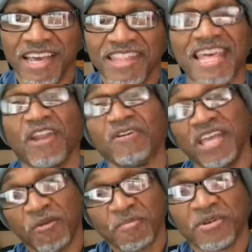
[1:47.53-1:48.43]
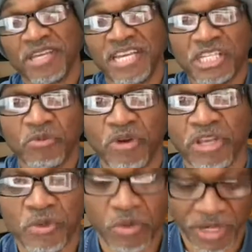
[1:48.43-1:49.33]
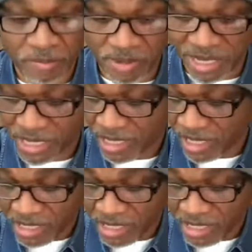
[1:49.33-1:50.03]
and that'll help you to get to where you want to be.